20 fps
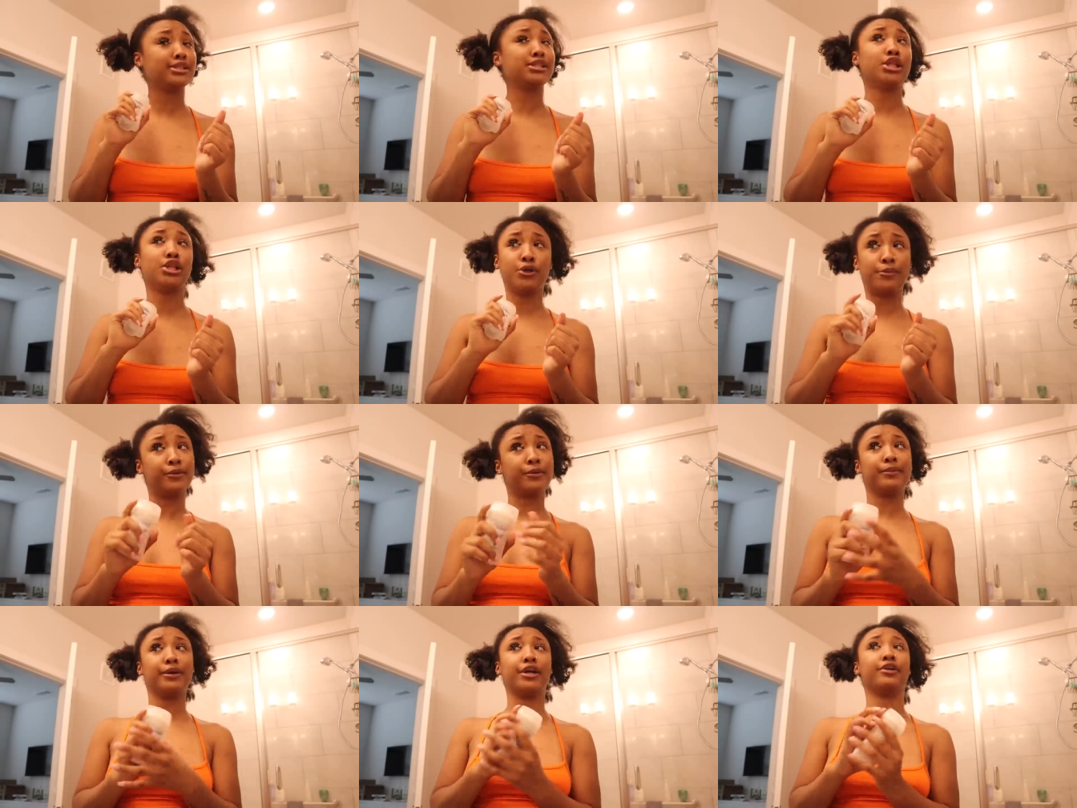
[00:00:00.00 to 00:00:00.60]
It's
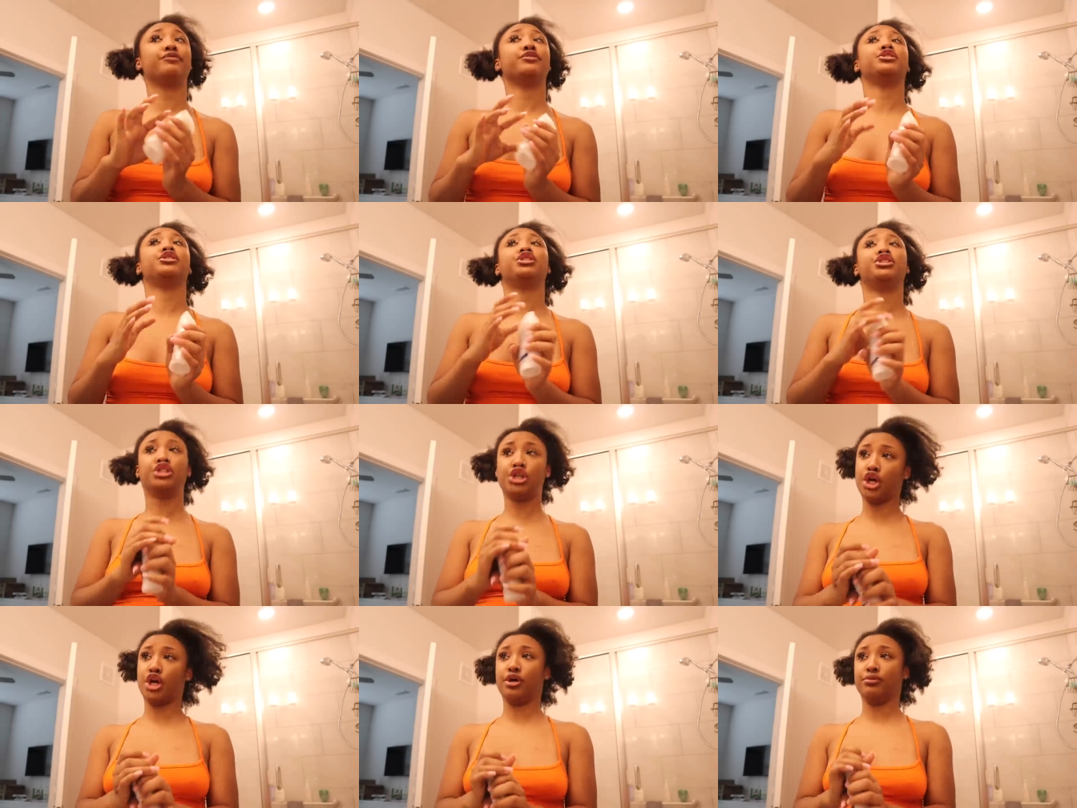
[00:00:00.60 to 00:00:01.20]
aluminum in here for
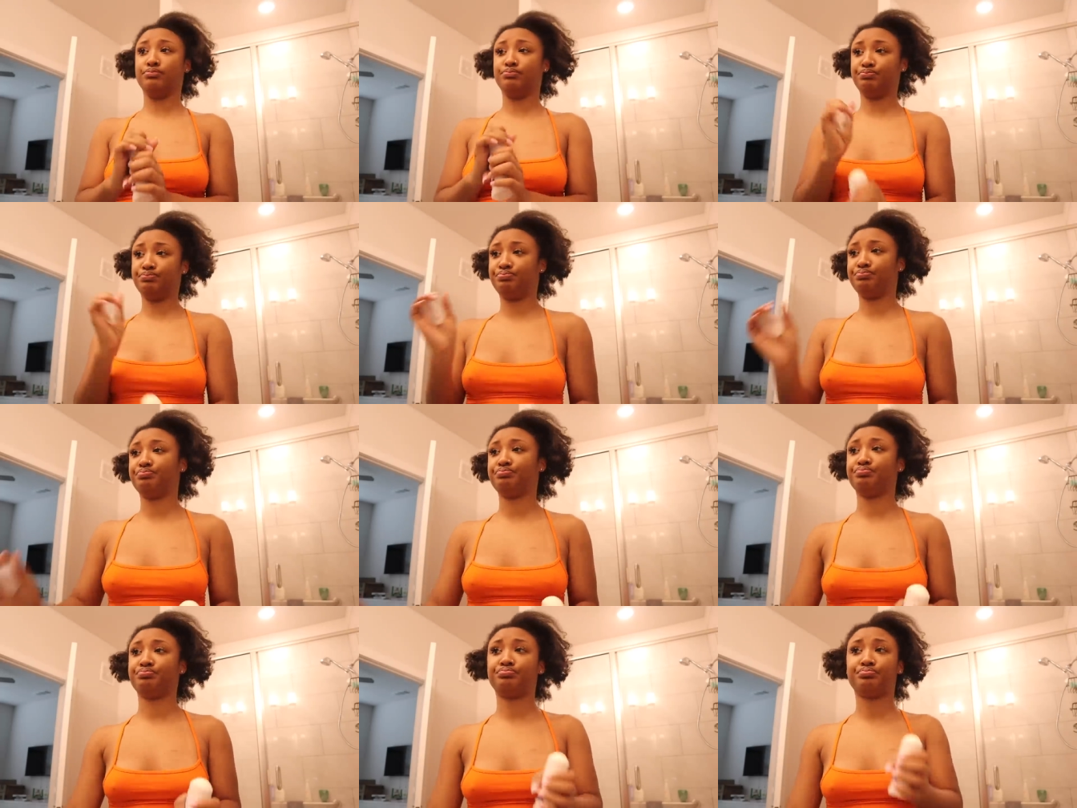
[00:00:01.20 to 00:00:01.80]
sure.
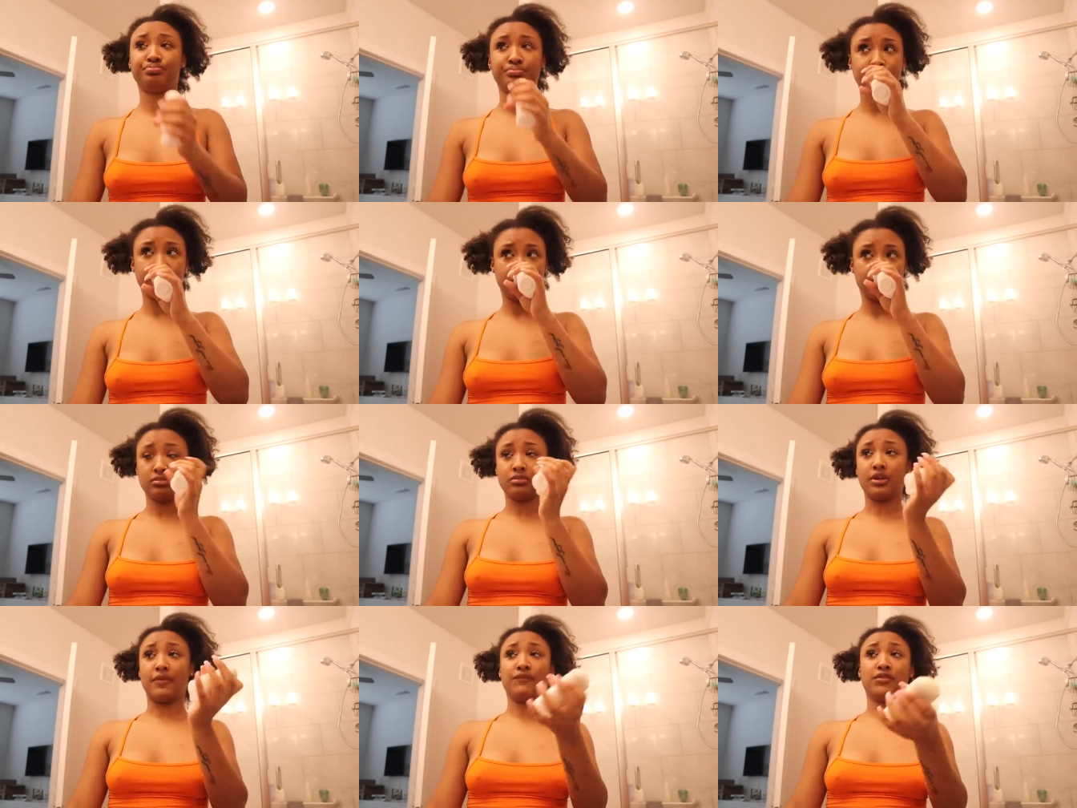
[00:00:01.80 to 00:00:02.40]

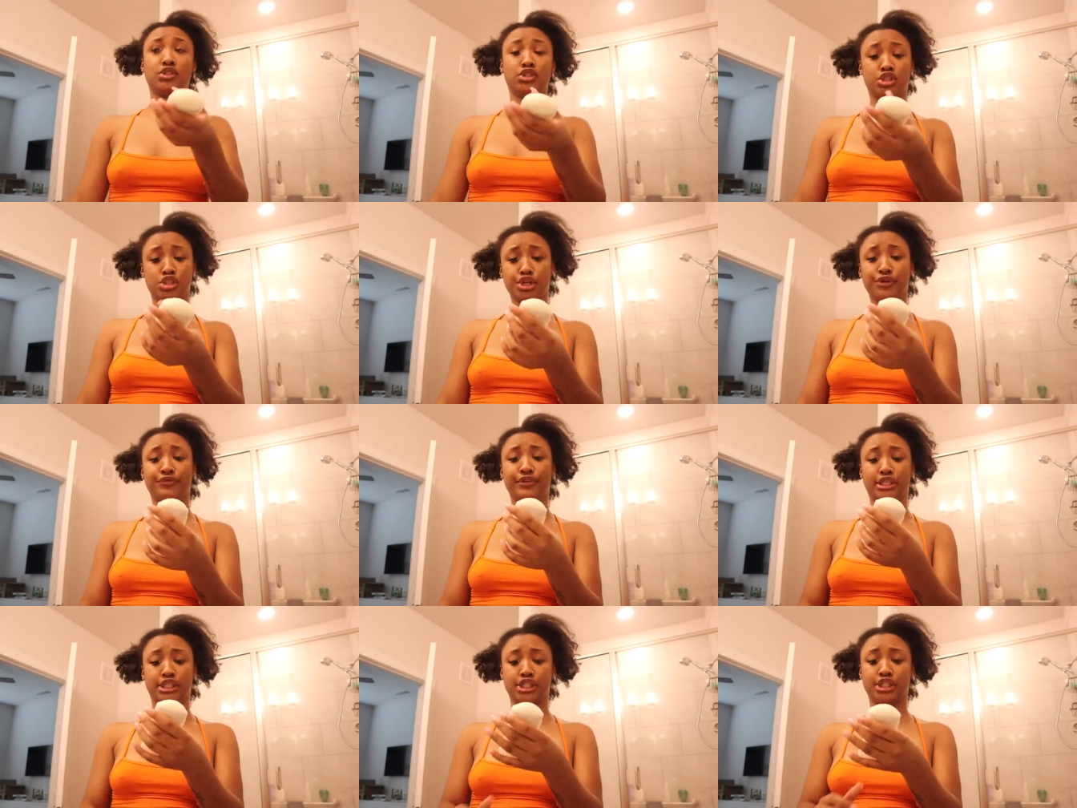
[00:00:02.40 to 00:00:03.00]
For
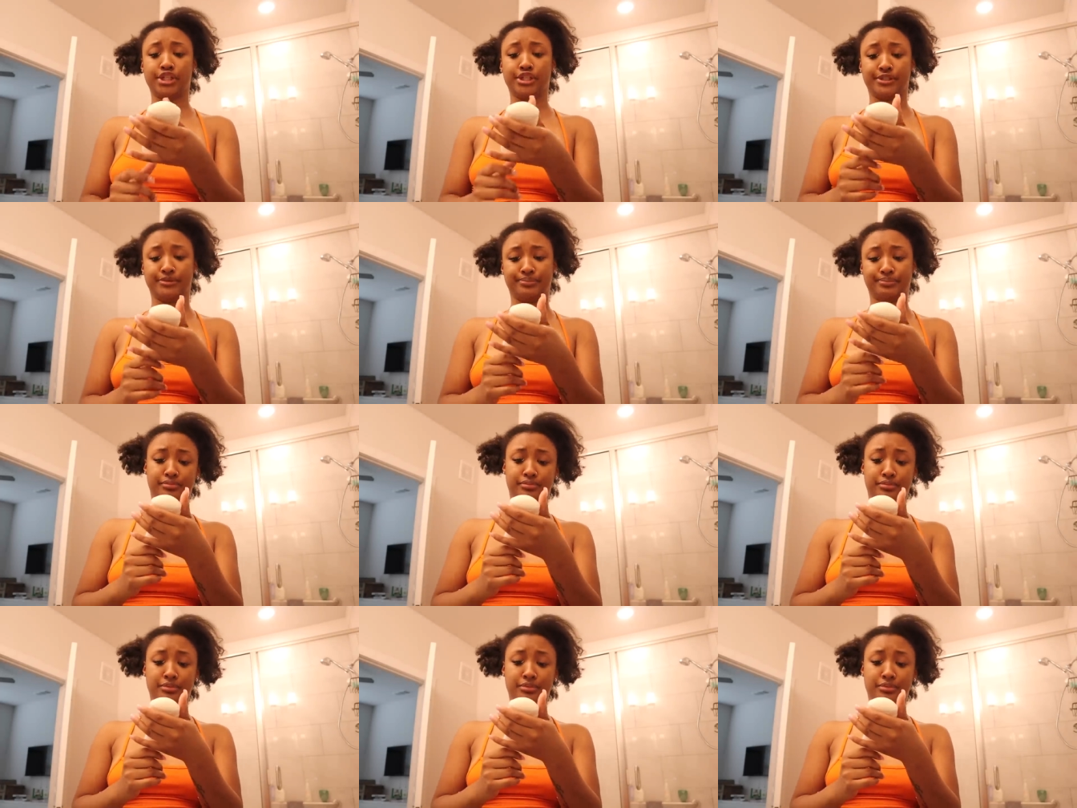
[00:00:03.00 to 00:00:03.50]
sure, for sure.